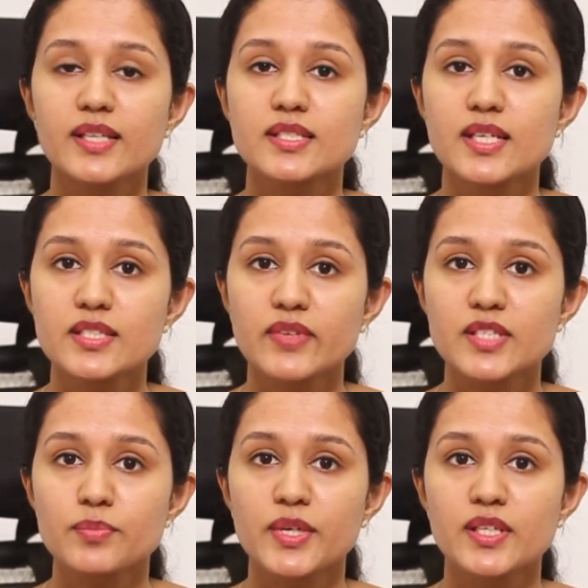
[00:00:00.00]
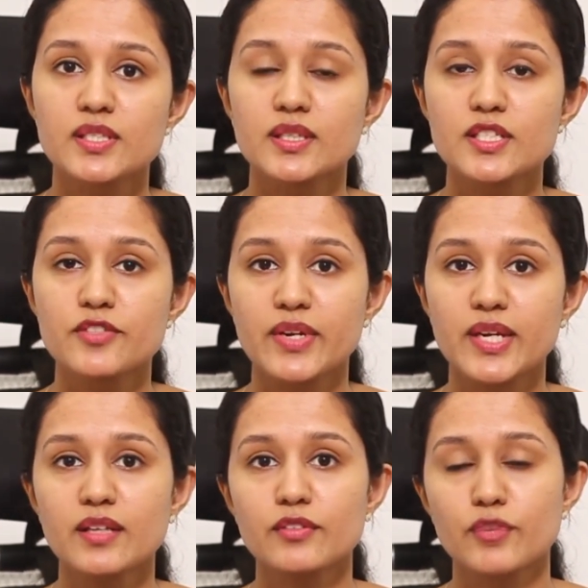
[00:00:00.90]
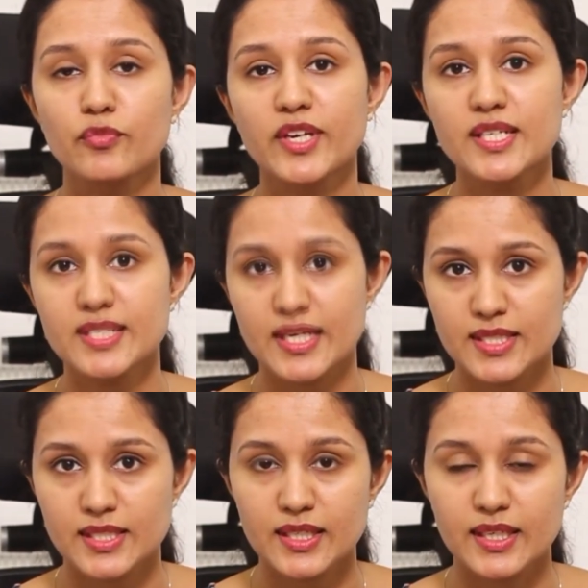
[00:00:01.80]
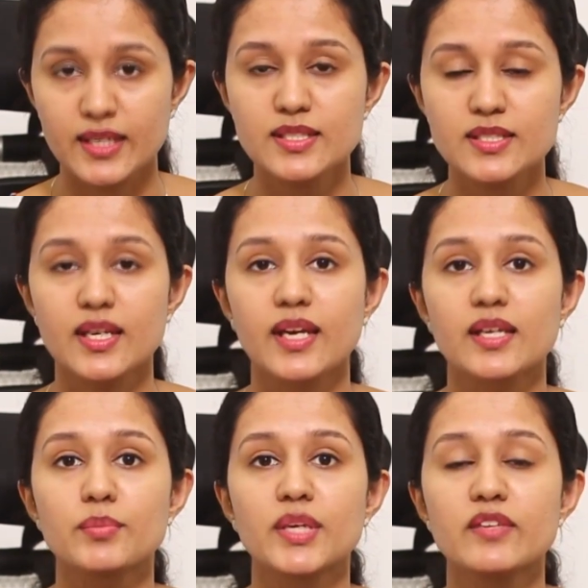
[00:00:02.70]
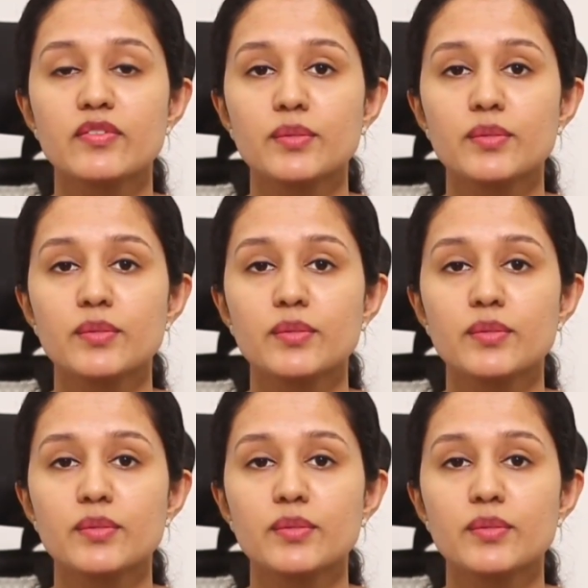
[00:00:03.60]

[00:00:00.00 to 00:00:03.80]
extensive experience in this field from various aesthetic clinics and I believe